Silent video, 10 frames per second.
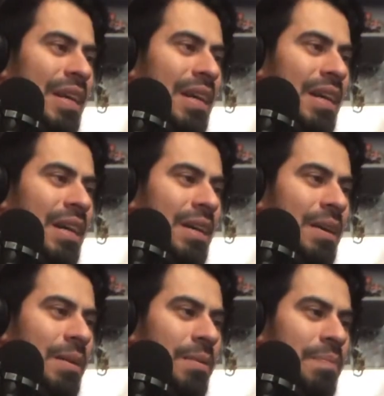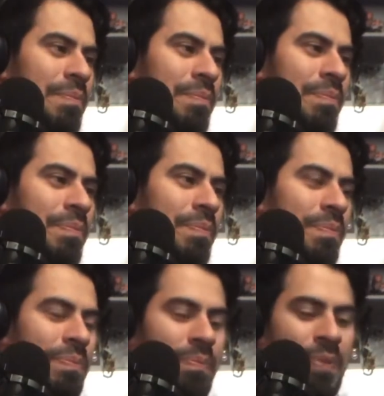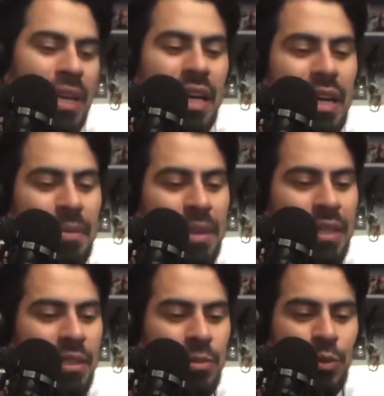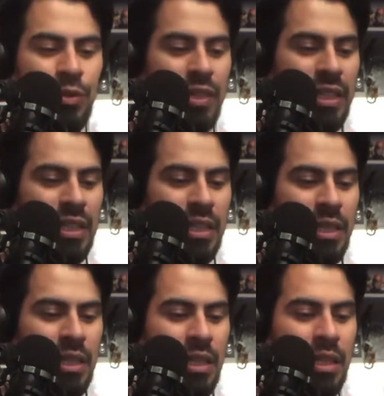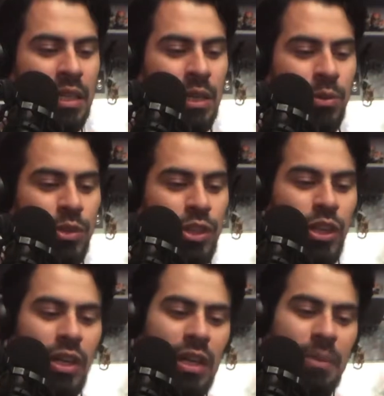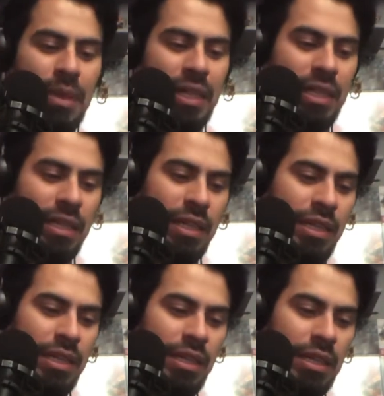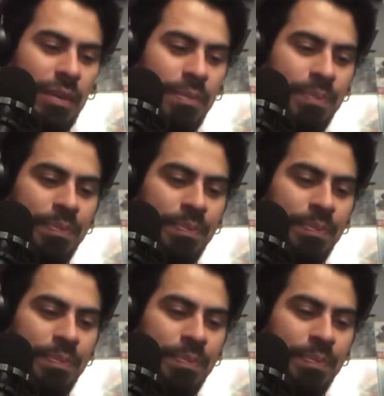uh but yeah, I mean, this movie, it was good. I mean, those